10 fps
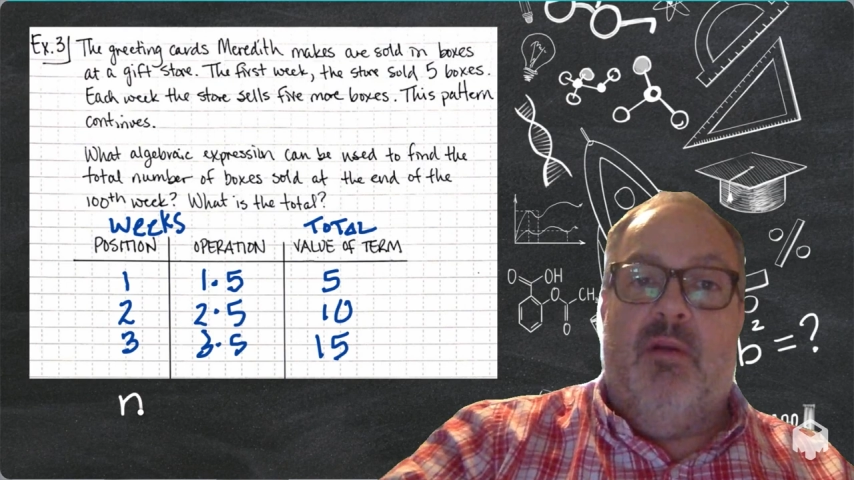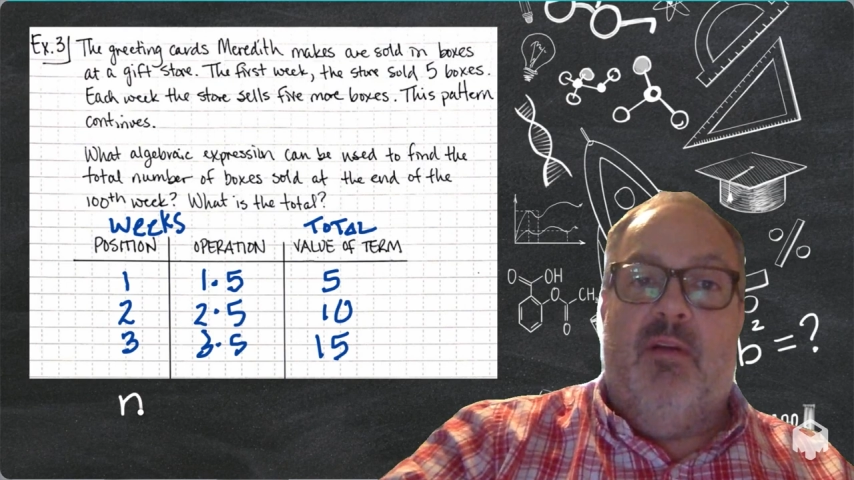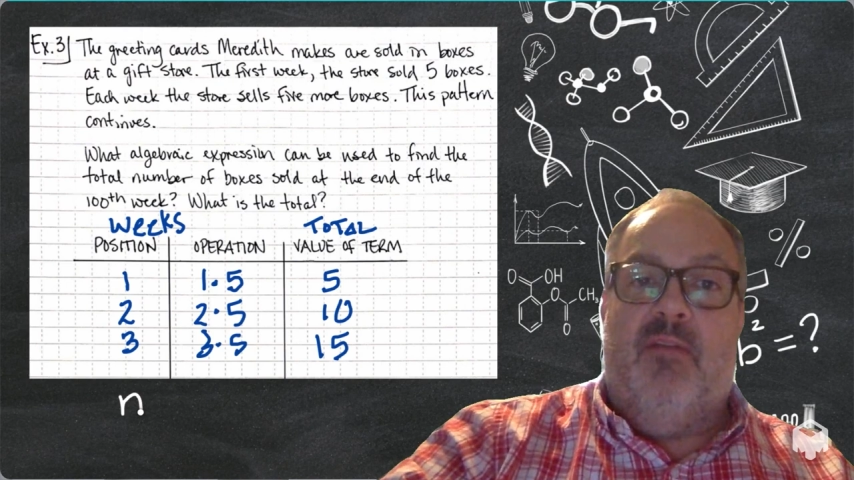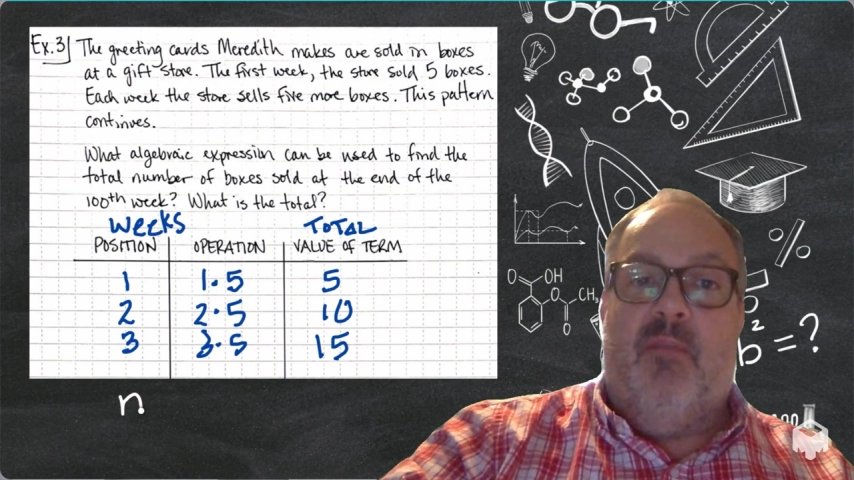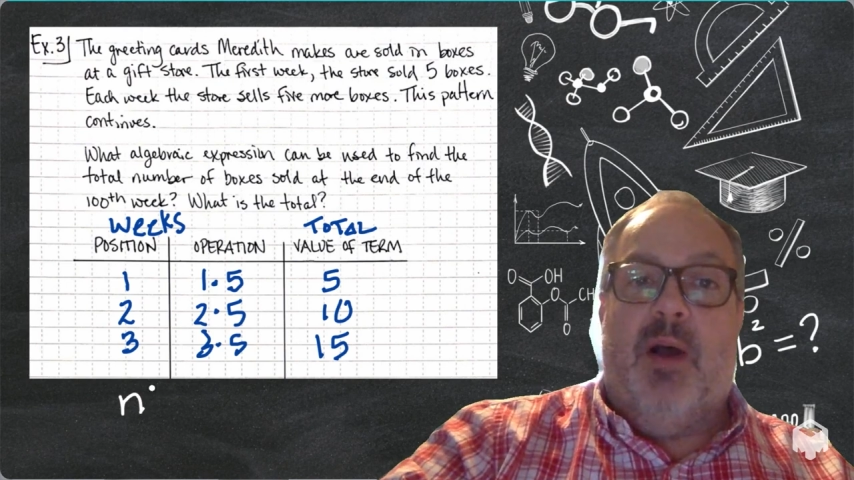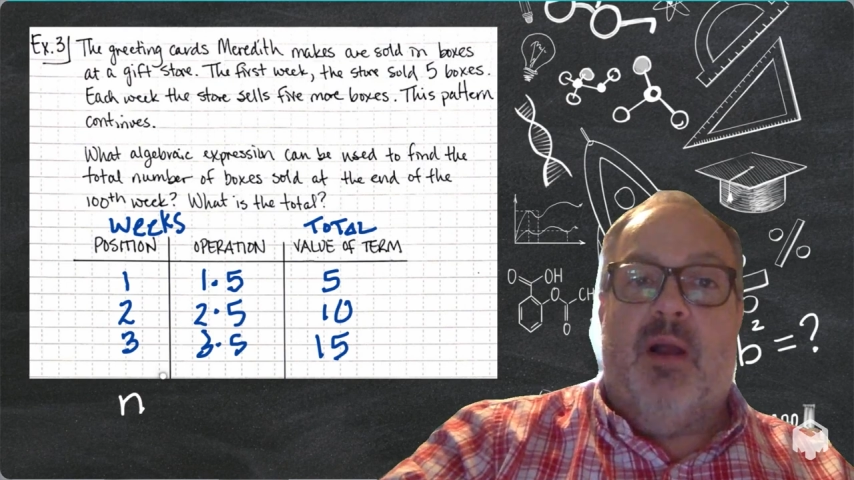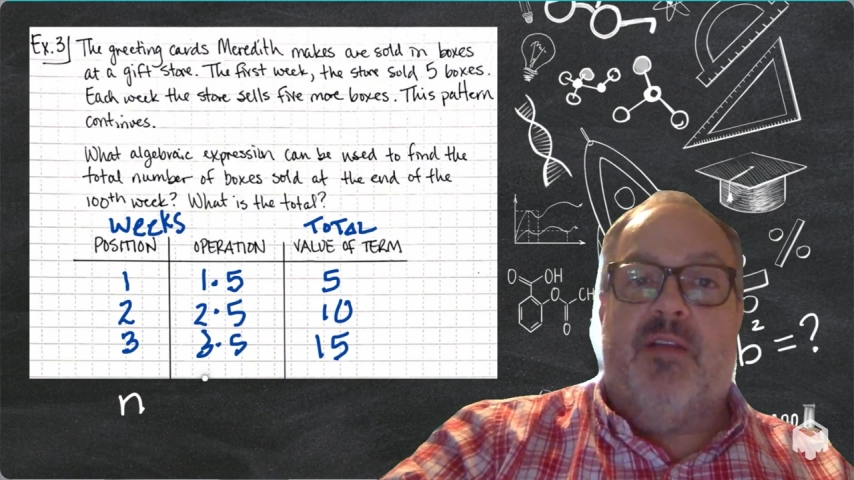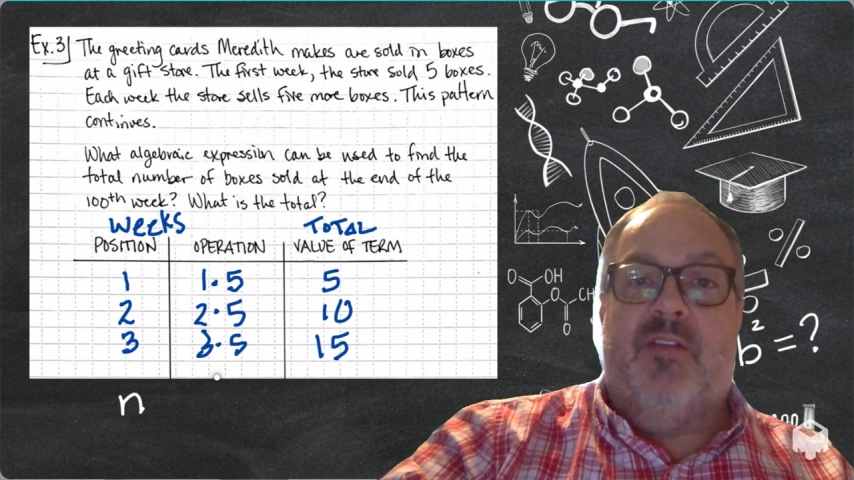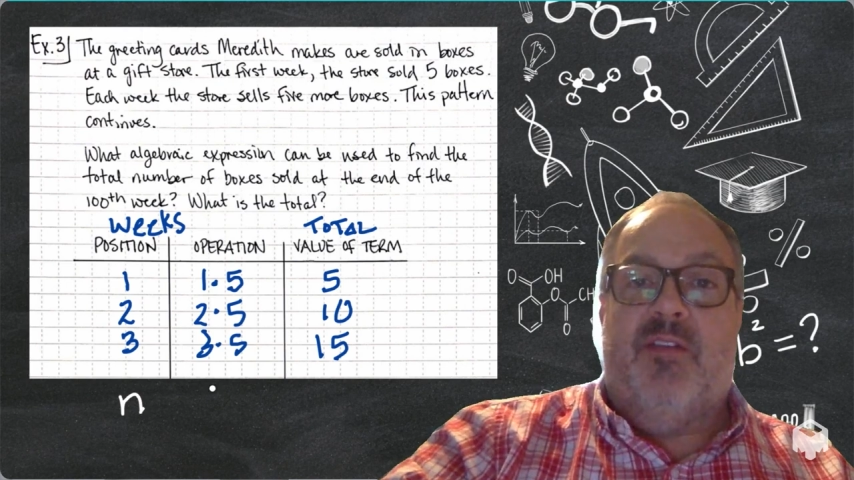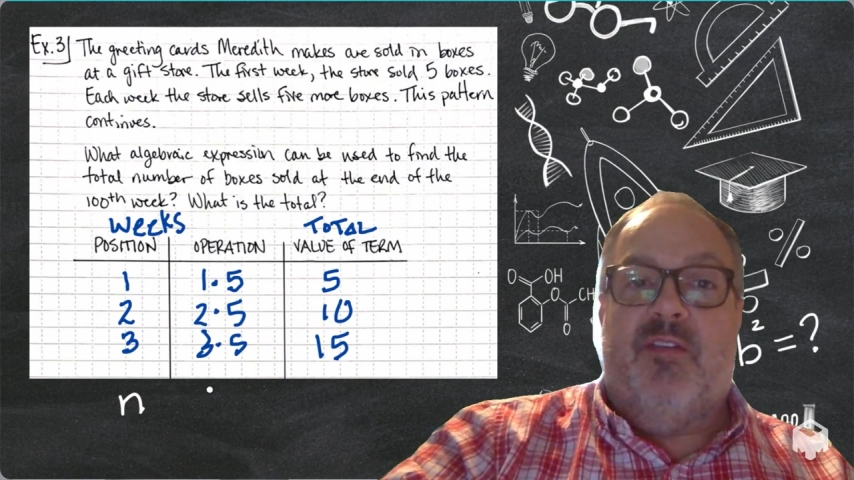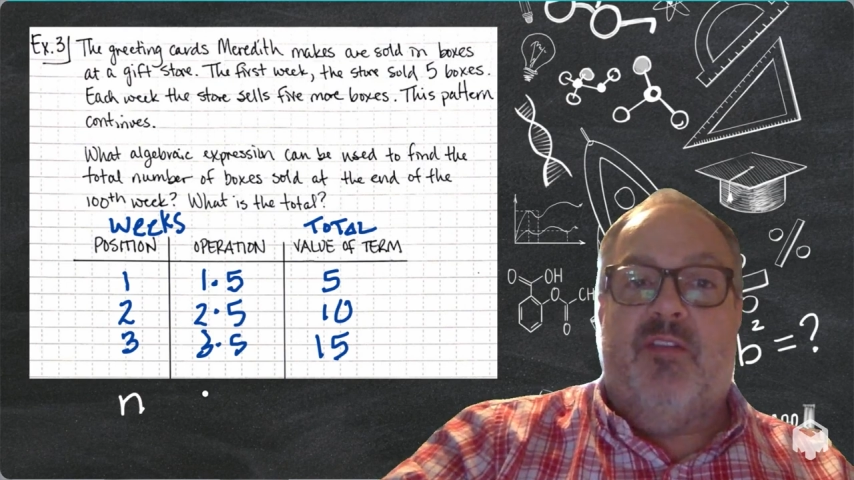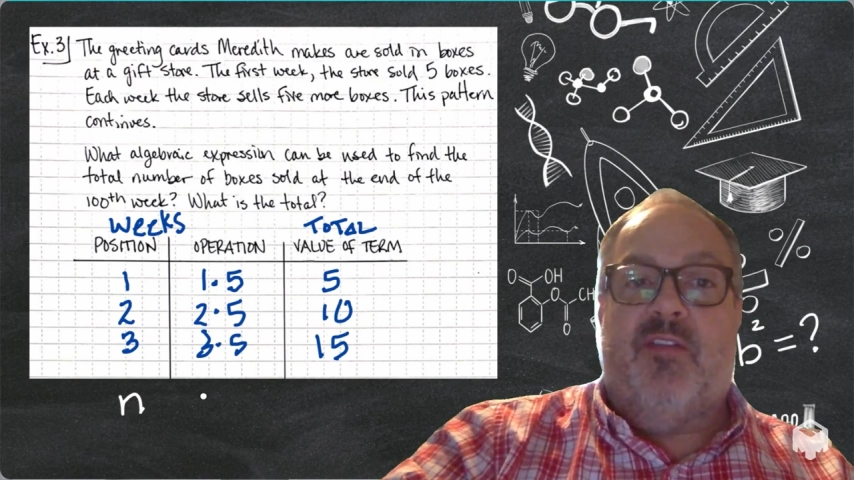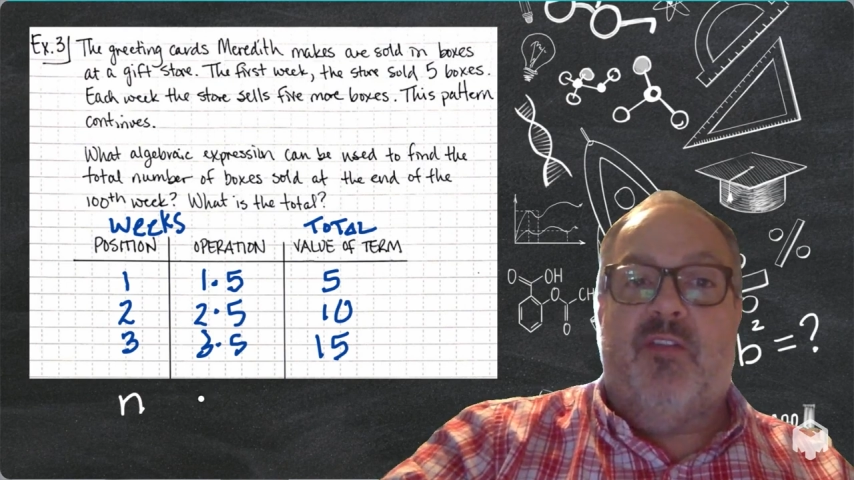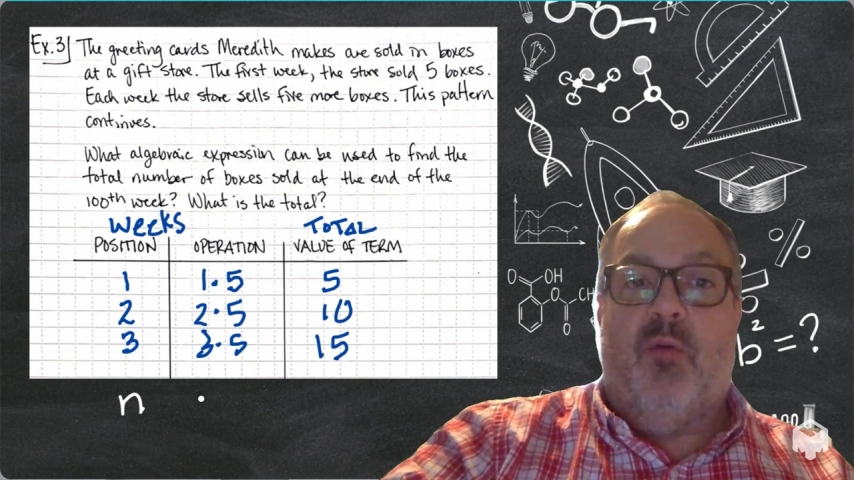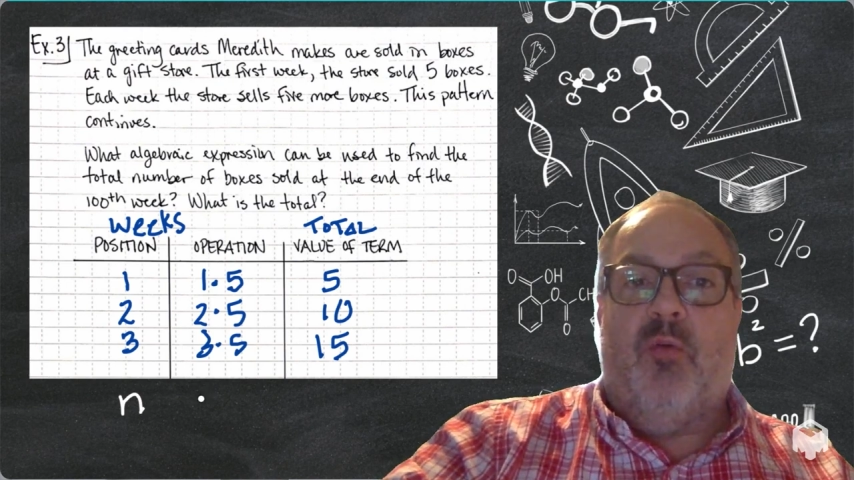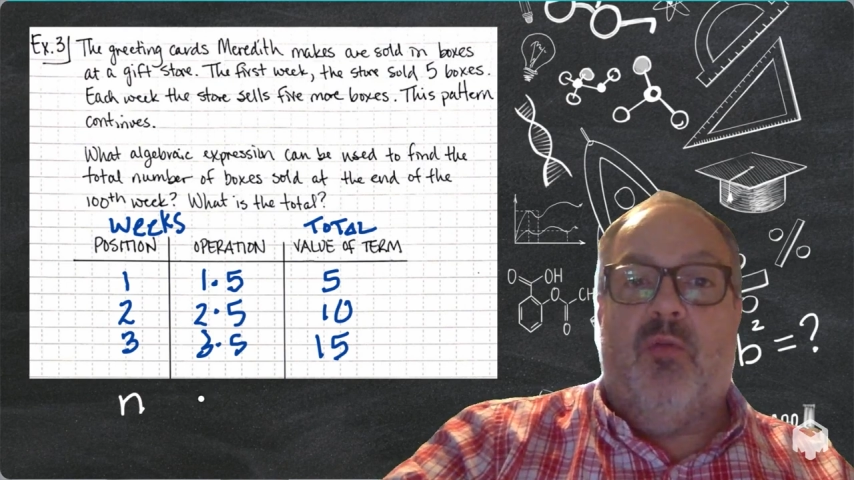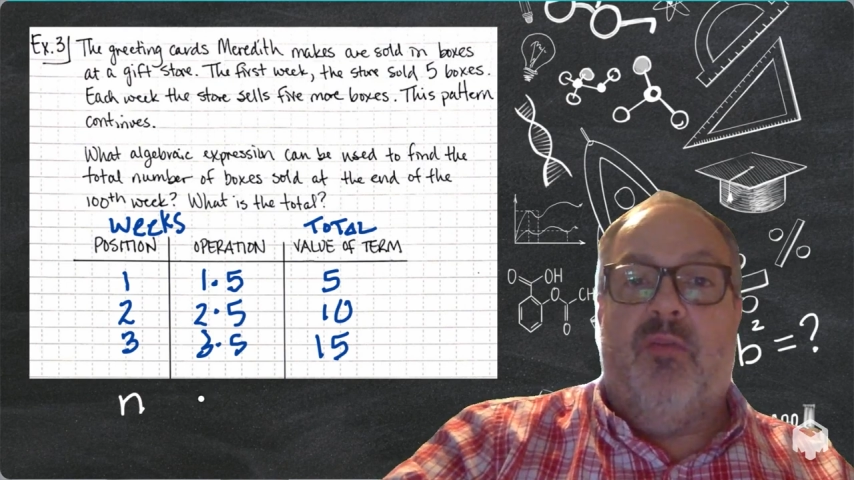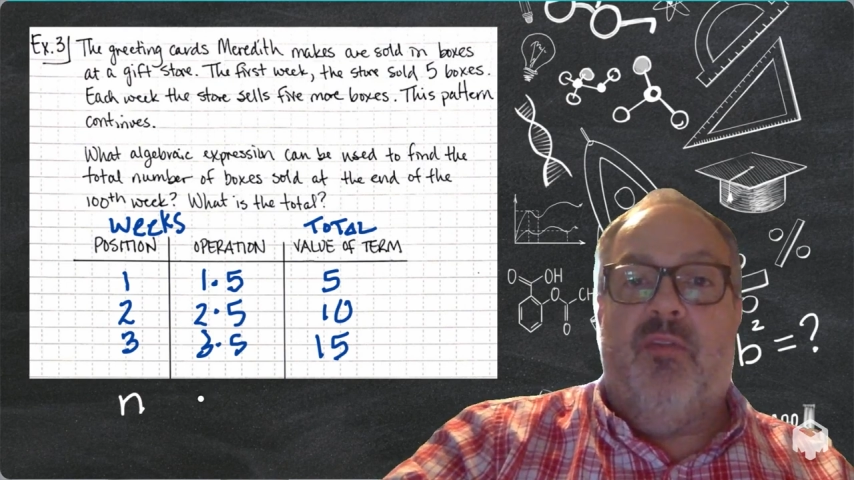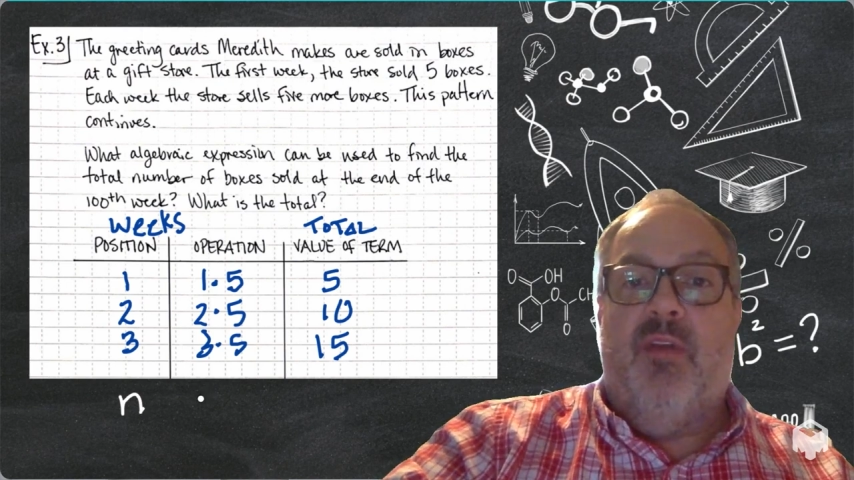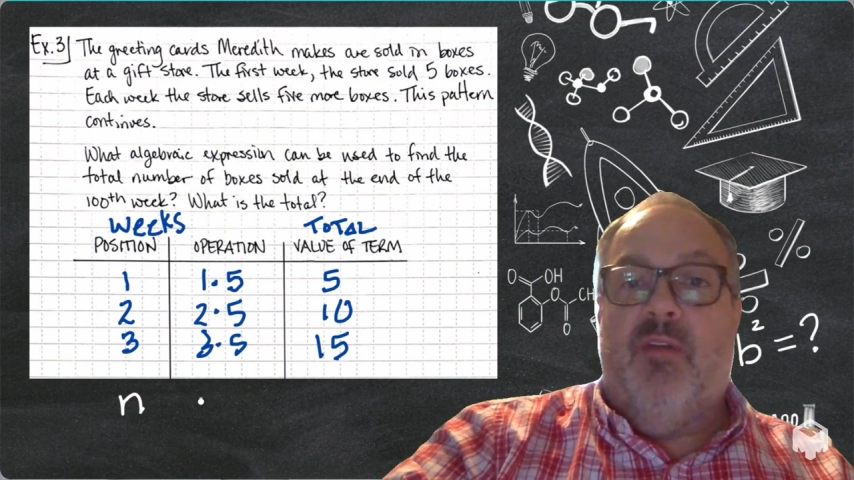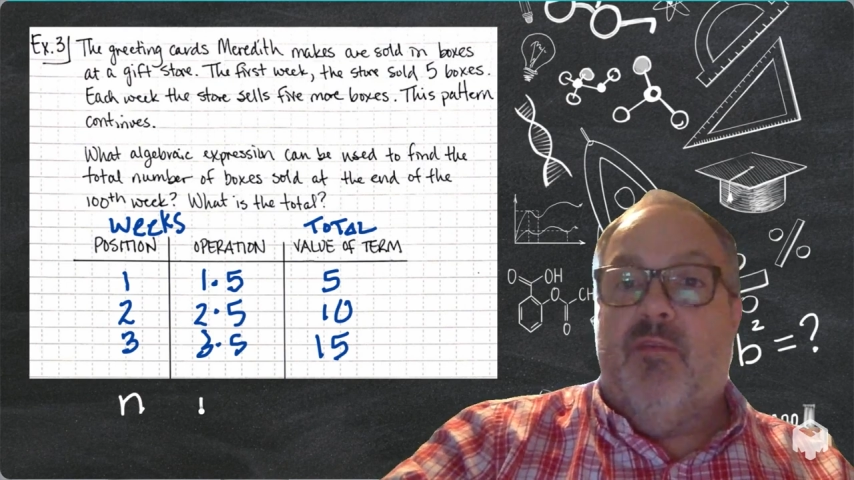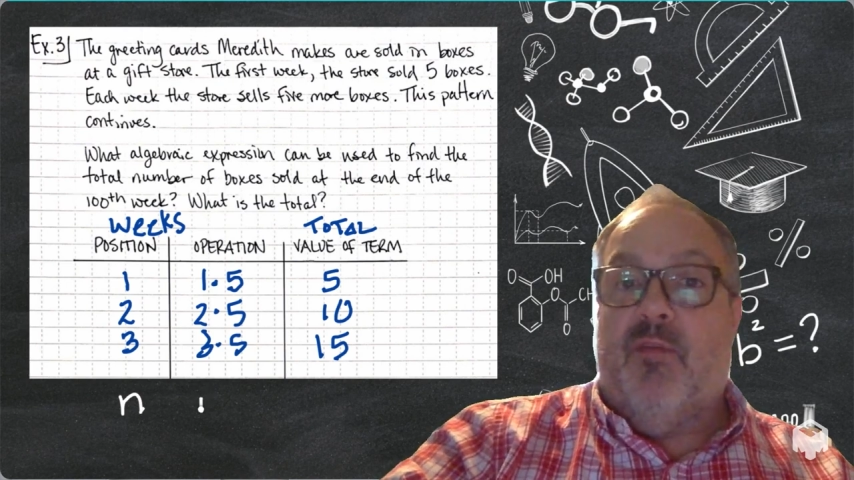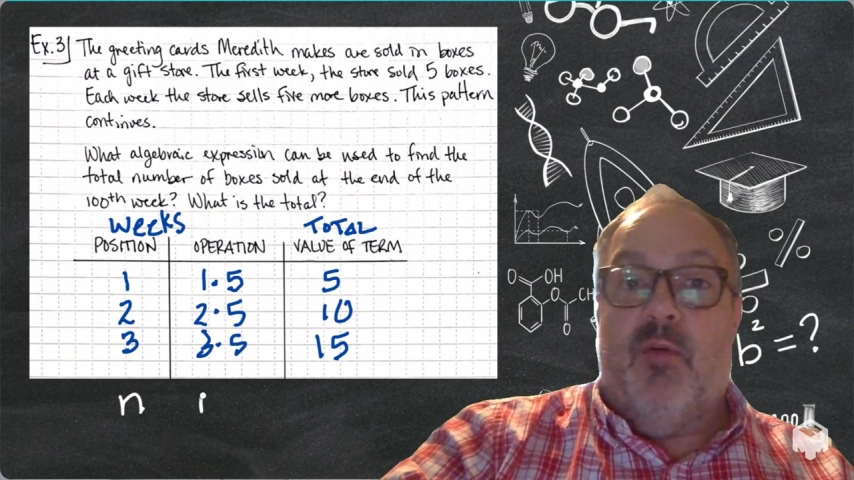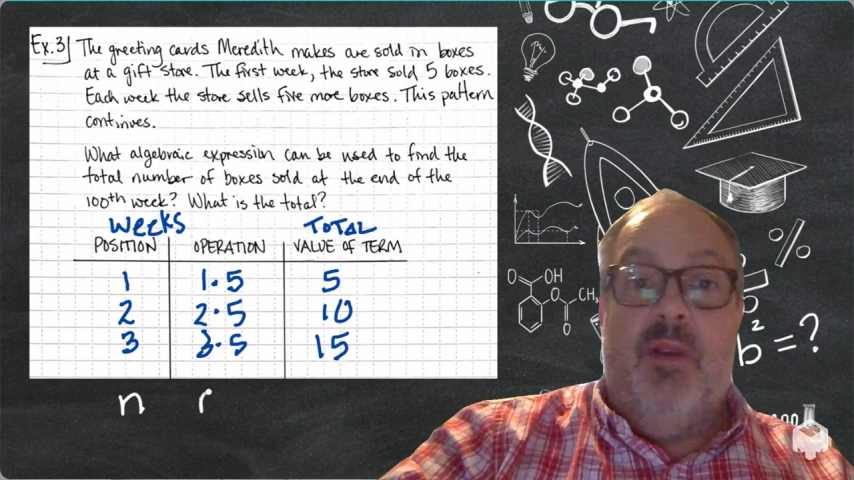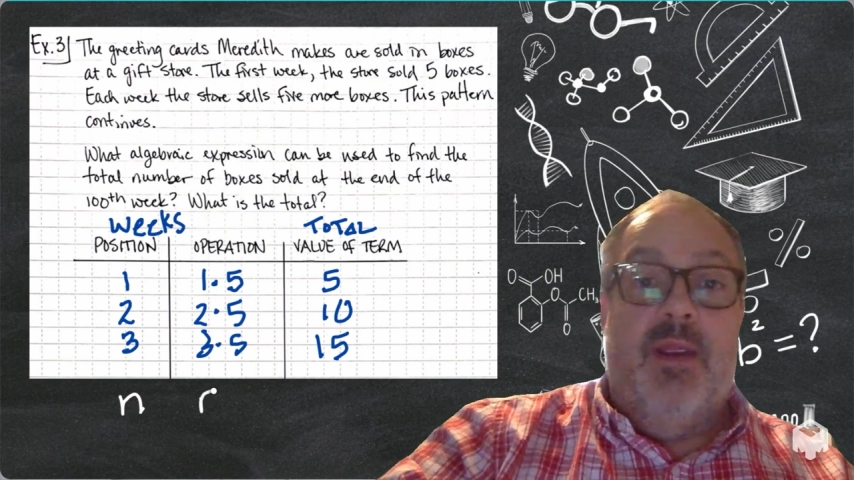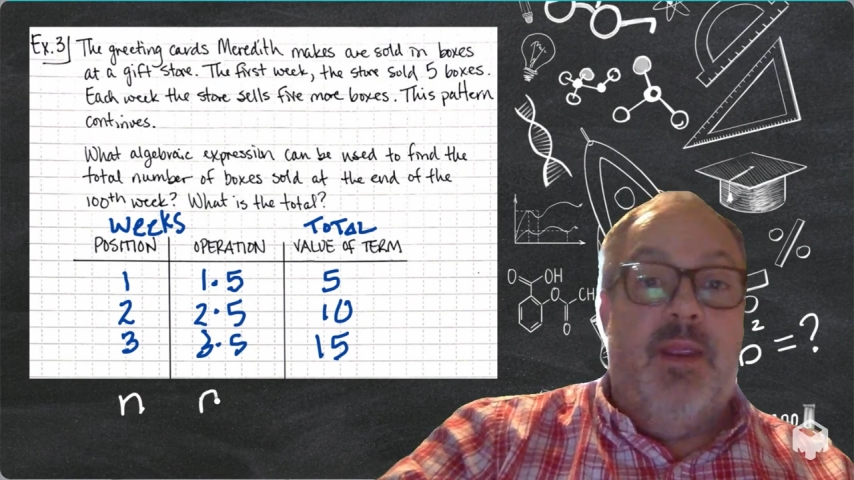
of boxes sold for